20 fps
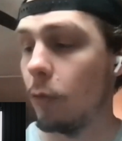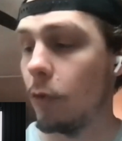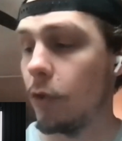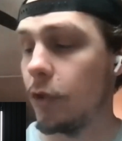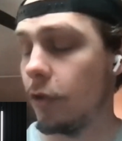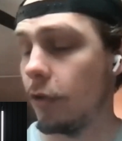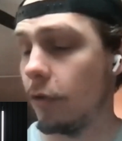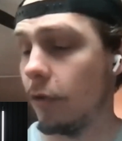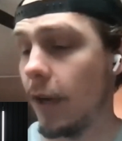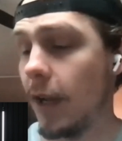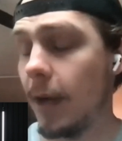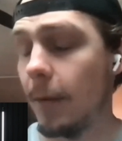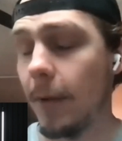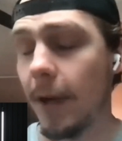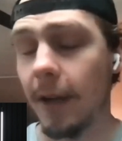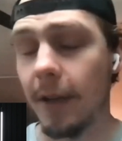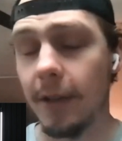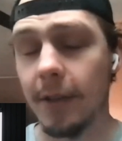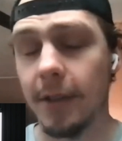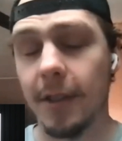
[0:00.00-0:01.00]
what's great
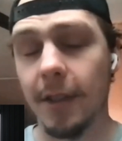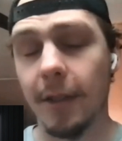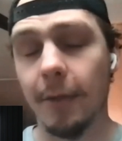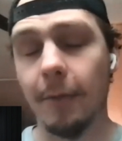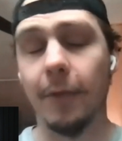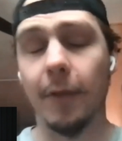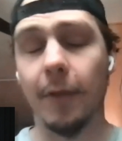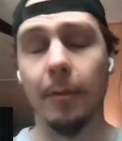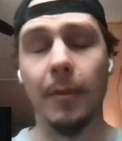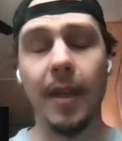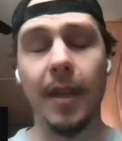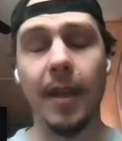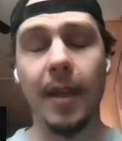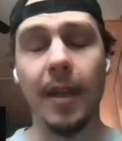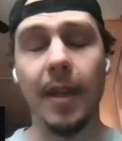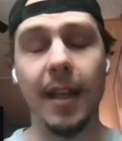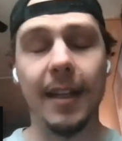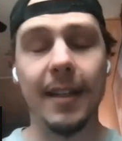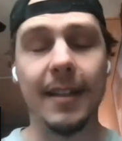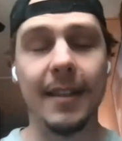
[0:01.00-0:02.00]
about YouTube for
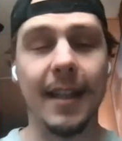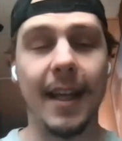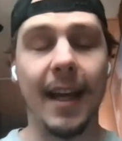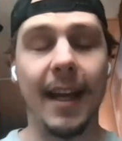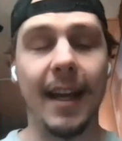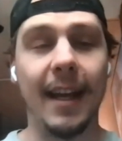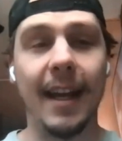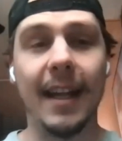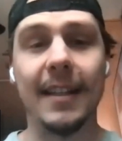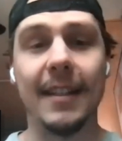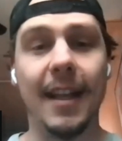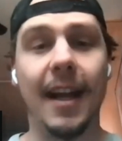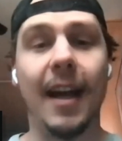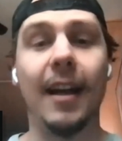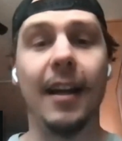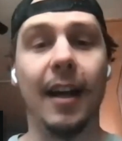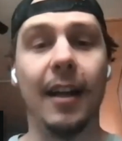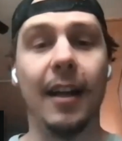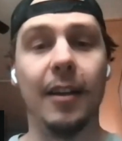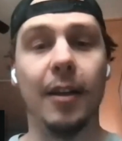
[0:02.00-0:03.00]
me is that it has not
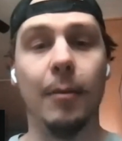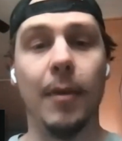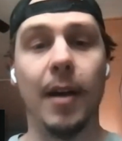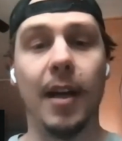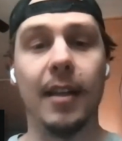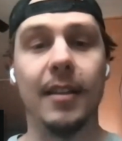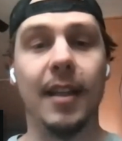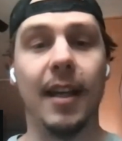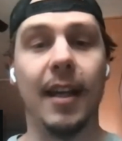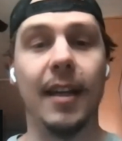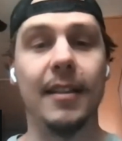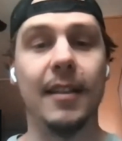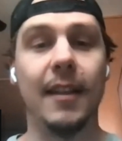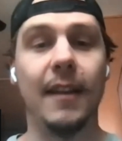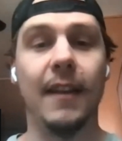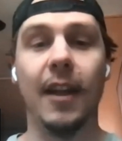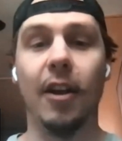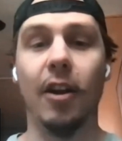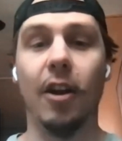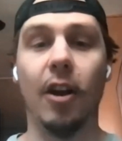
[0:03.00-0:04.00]
gotten commoditized.
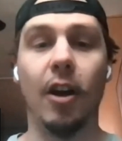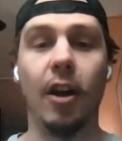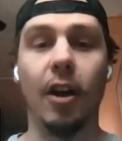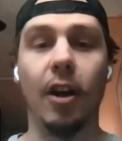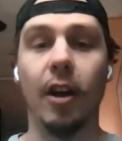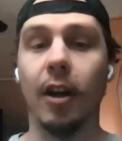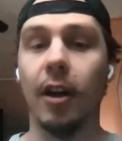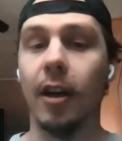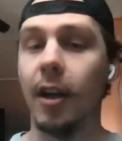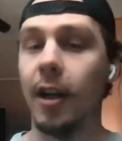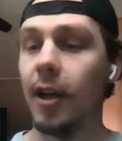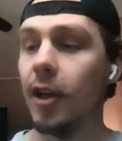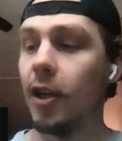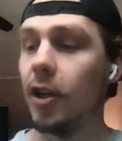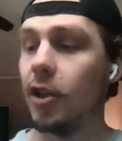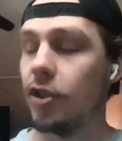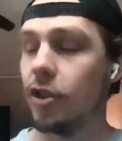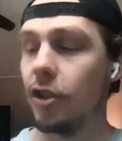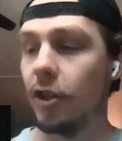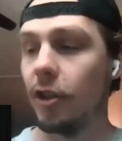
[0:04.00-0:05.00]
There are
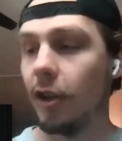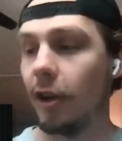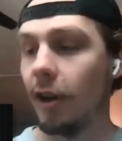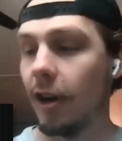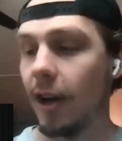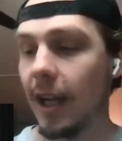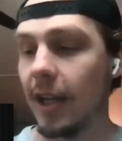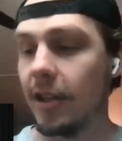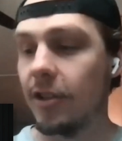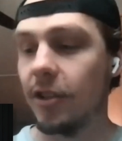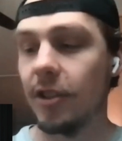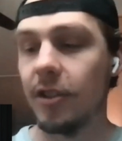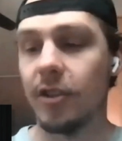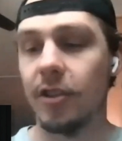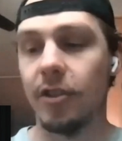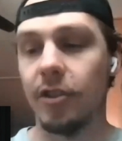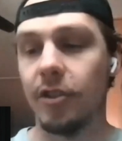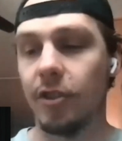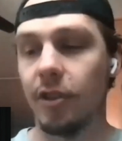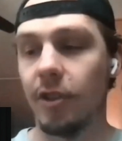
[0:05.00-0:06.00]

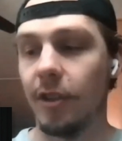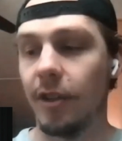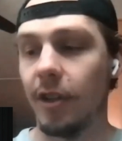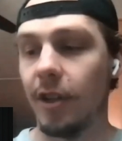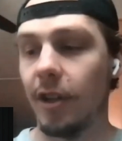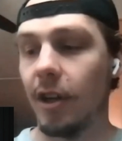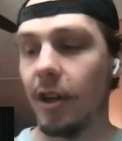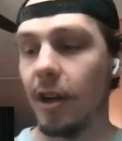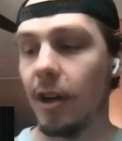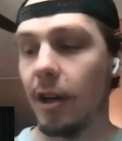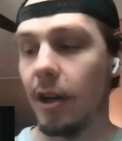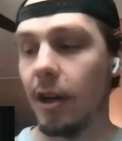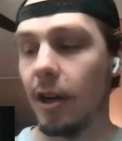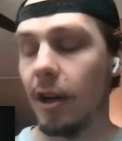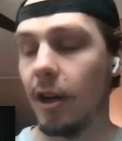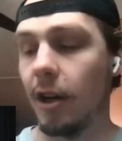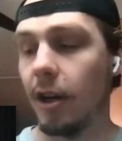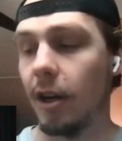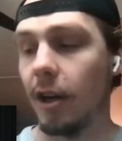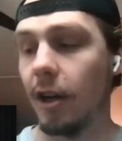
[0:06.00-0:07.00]
agents, there
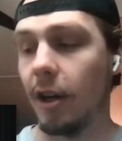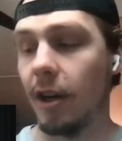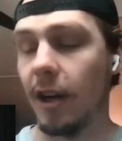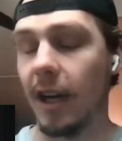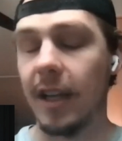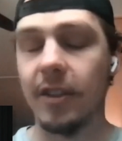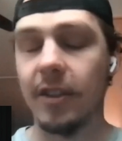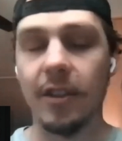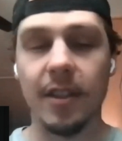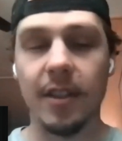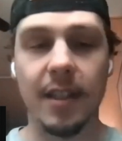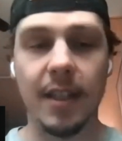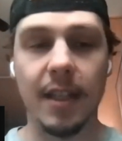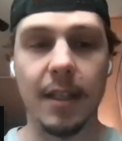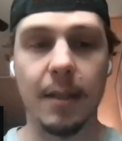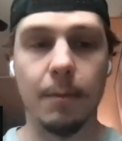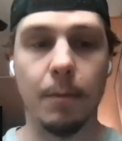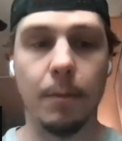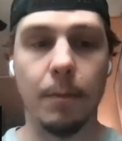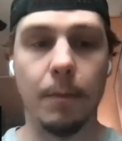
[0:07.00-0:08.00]
are
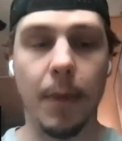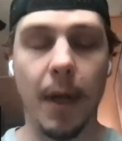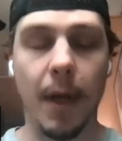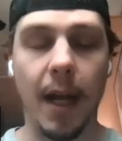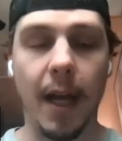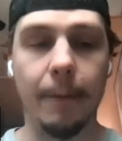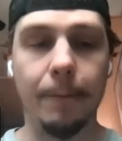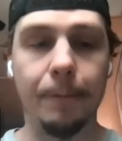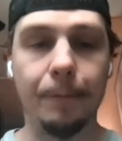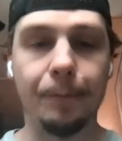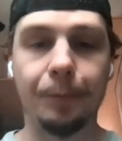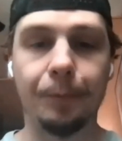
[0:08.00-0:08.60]
agencies, but